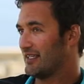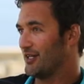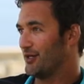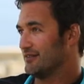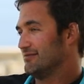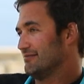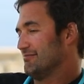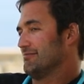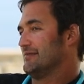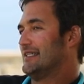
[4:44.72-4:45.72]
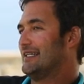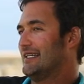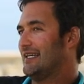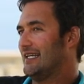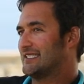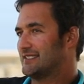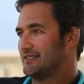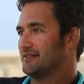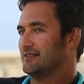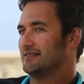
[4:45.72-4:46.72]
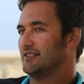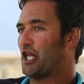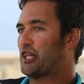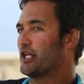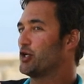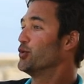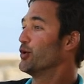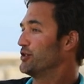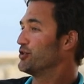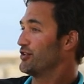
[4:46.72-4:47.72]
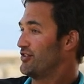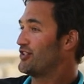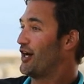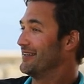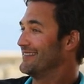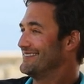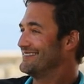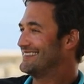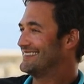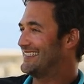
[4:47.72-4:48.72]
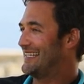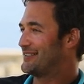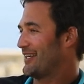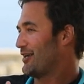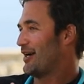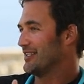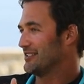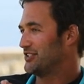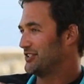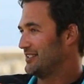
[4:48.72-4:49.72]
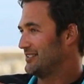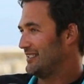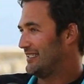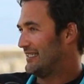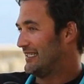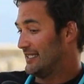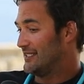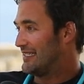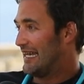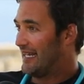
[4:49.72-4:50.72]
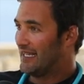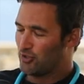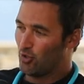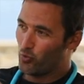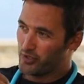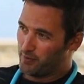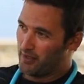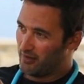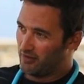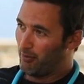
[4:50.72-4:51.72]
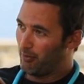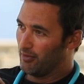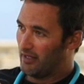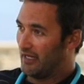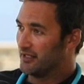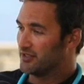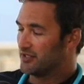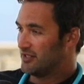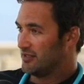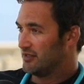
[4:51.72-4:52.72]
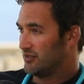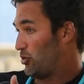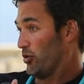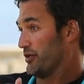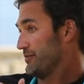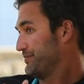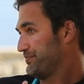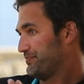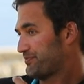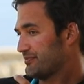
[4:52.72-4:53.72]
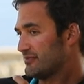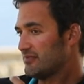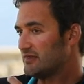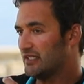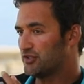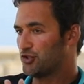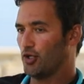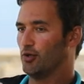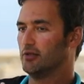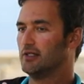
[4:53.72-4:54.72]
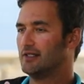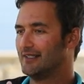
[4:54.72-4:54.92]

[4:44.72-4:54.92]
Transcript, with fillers: you know, it's nothing new under the sun that technology is and has always been a double edged sword. Mm. And so,